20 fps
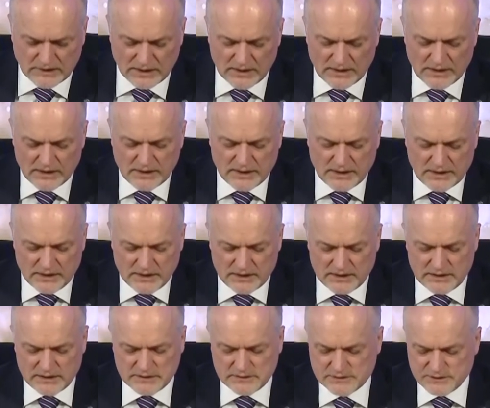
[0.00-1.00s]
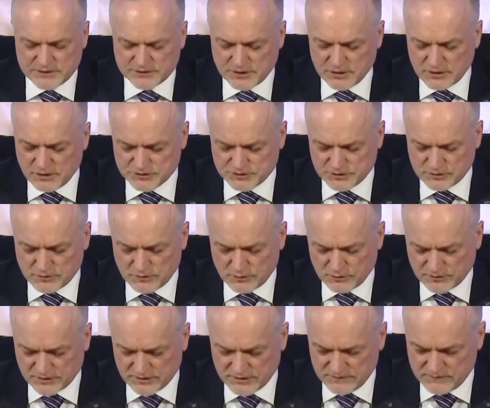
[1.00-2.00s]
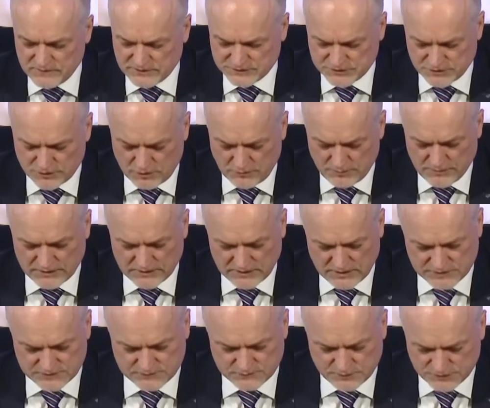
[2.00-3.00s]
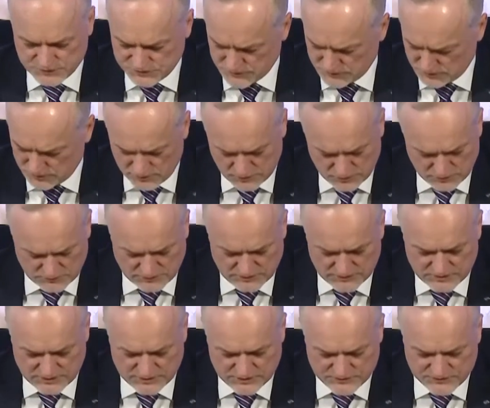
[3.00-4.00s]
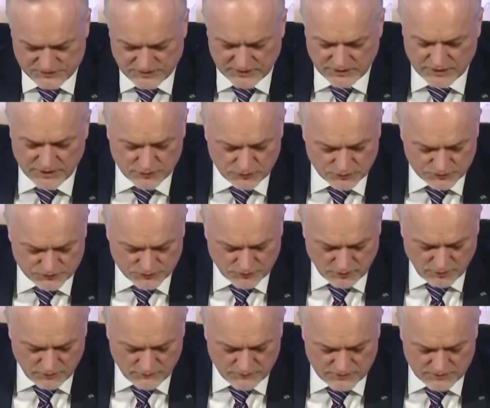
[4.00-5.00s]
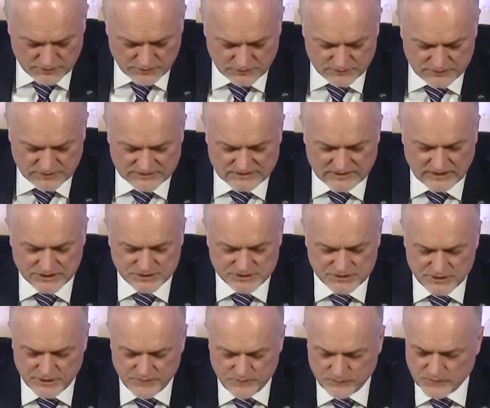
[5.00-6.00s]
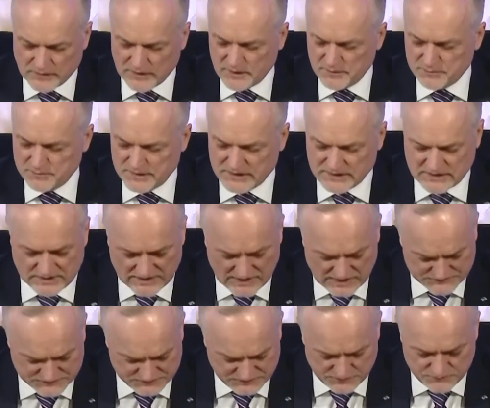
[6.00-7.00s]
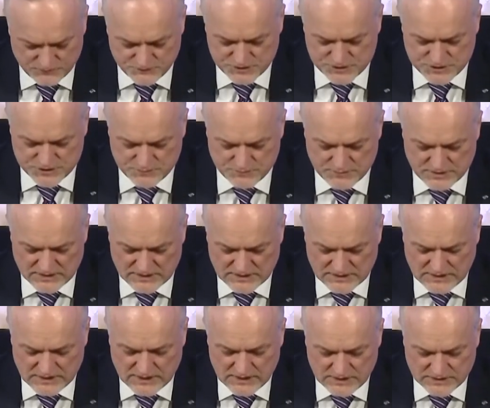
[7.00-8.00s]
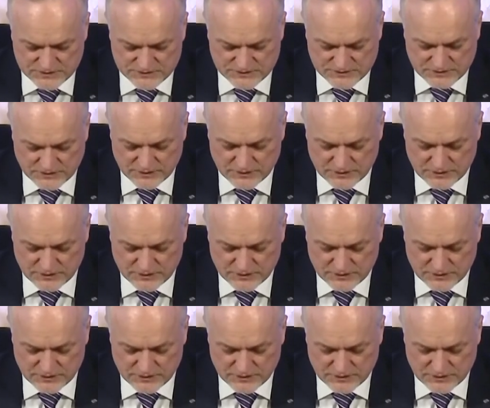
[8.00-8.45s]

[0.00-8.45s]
ability to generate profits on our business operations. So if we look at unit prices on slide 15,